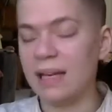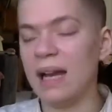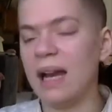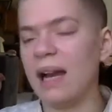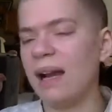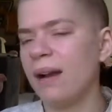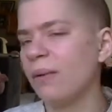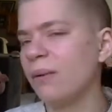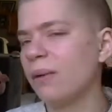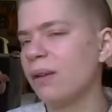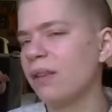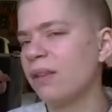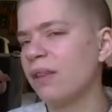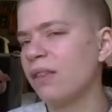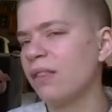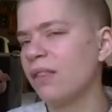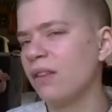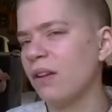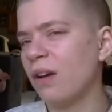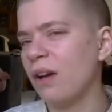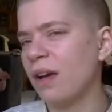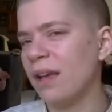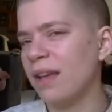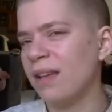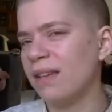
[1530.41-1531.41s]
I really
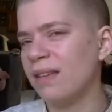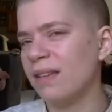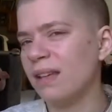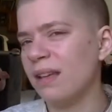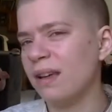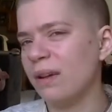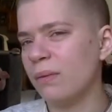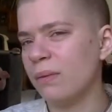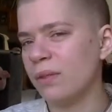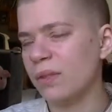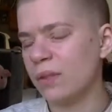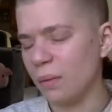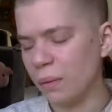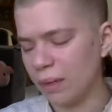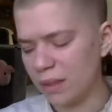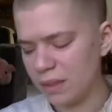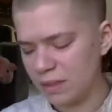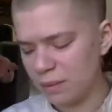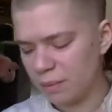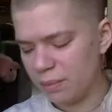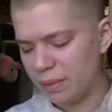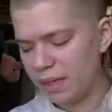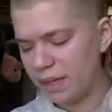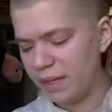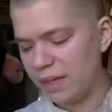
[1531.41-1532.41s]
thought that it was going
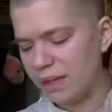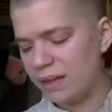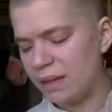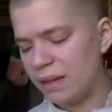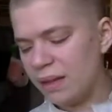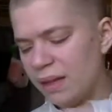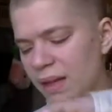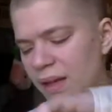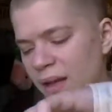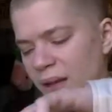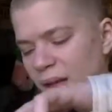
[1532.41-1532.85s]
to be